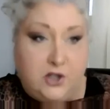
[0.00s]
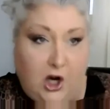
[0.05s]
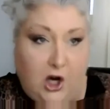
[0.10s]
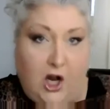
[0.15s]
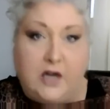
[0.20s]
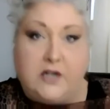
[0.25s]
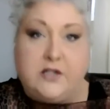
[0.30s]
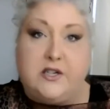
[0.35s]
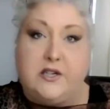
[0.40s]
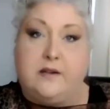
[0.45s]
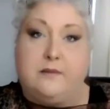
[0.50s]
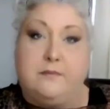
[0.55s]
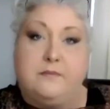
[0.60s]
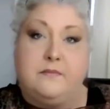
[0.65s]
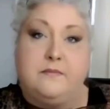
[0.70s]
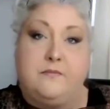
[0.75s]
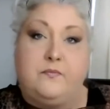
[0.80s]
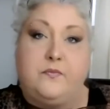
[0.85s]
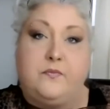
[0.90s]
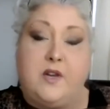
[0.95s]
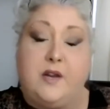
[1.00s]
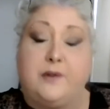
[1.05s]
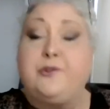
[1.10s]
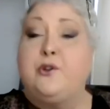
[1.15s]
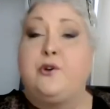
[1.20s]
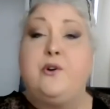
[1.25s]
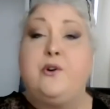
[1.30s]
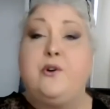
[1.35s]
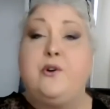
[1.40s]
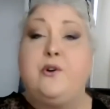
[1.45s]
talk to them.
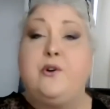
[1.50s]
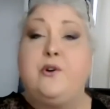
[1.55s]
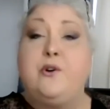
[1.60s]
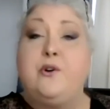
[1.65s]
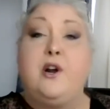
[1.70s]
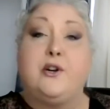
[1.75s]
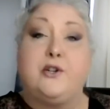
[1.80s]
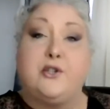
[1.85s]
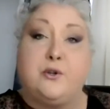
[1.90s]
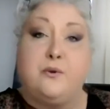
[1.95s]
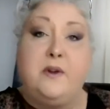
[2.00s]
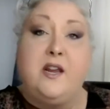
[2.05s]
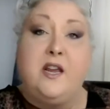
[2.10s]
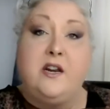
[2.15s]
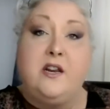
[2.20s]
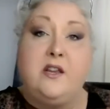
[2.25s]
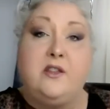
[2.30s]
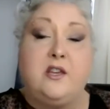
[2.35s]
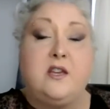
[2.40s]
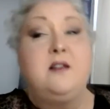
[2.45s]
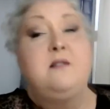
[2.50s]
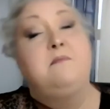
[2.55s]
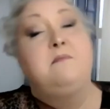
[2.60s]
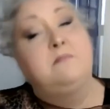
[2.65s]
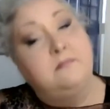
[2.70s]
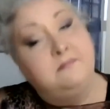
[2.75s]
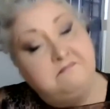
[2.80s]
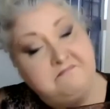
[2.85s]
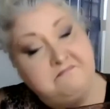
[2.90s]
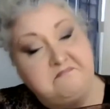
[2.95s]
If they're not doing anything,
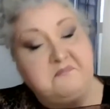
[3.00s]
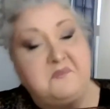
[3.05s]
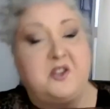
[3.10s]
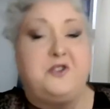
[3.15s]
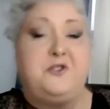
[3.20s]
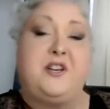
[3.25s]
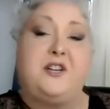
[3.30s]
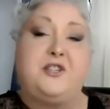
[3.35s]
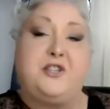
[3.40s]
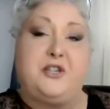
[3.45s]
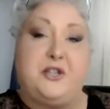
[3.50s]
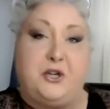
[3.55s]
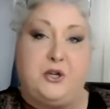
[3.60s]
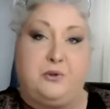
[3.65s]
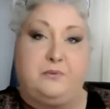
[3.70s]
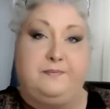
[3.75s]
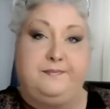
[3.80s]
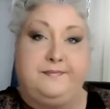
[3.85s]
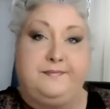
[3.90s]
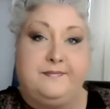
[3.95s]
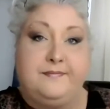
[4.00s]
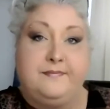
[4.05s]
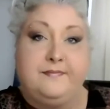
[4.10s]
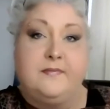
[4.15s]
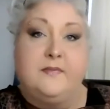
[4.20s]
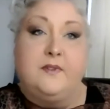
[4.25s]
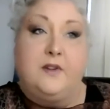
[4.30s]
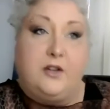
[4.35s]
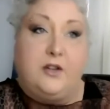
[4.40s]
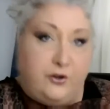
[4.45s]
you need to know.
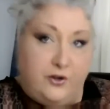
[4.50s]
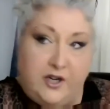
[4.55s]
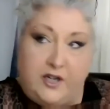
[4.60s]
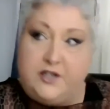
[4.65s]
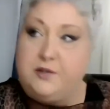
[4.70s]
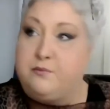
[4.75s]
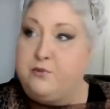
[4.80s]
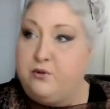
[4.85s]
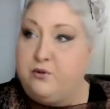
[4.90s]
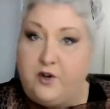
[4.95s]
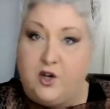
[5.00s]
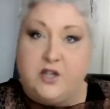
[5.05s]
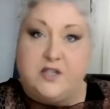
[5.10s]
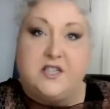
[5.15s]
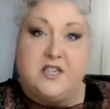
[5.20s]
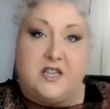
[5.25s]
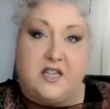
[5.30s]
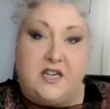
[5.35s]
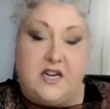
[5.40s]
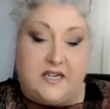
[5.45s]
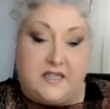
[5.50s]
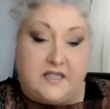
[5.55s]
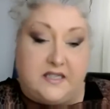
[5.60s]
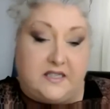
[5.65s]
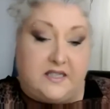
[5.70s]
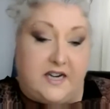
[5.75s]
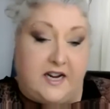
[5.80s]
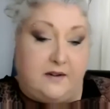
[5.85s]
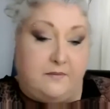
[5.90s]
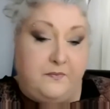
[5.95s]
You need to move on to the next
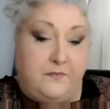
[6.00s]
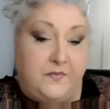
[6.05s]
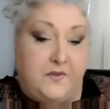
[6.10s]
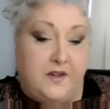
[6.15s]
step.